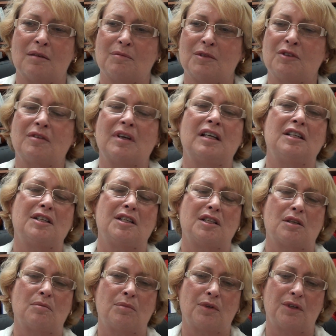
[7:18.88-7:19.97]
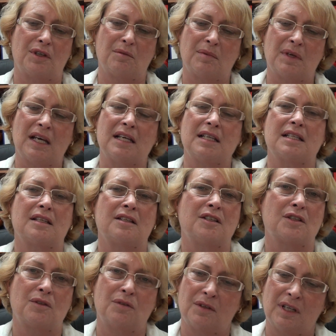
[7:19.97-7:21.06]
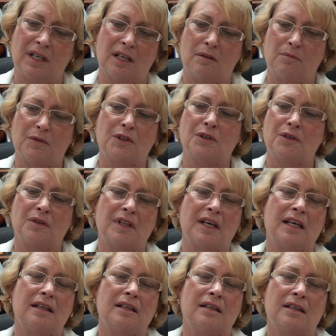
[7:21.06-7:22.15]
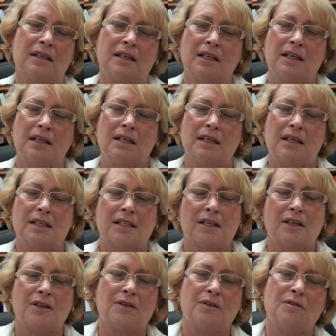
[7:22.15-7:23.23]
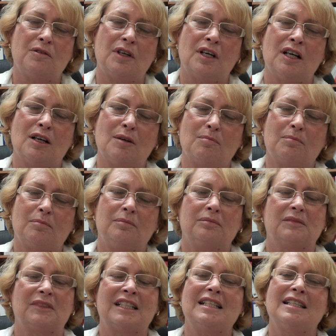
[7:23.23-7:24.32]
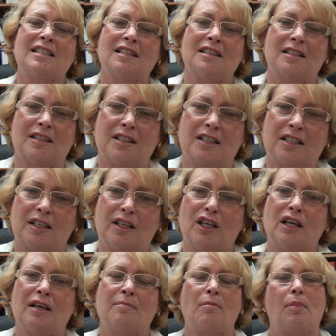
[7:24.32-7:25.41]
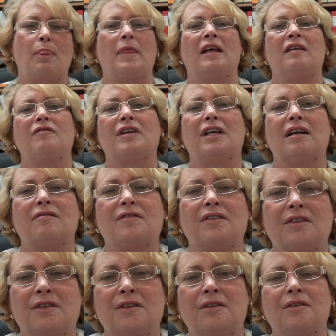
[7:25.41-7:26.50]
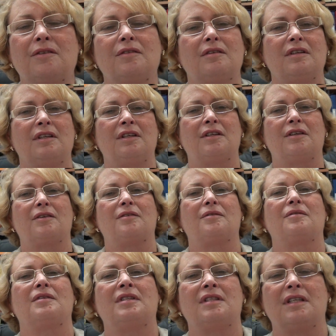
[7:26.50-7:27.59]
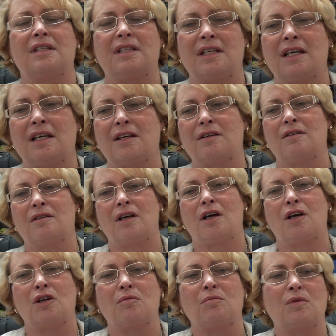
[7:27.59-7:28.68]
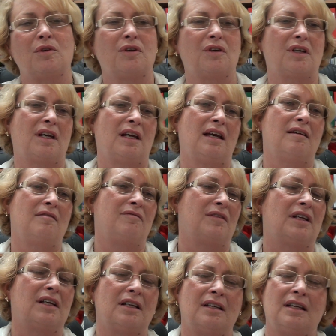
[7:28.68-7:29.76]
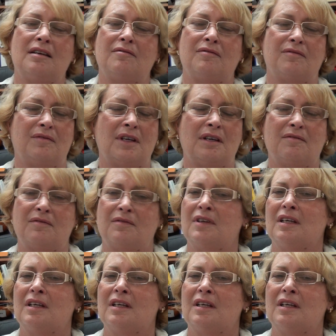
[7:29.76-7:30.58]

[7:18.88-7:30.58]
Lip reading: strategies I put into place, I just couldn't get him to do that. So consistency, and every afternoon, sit down, homework, have a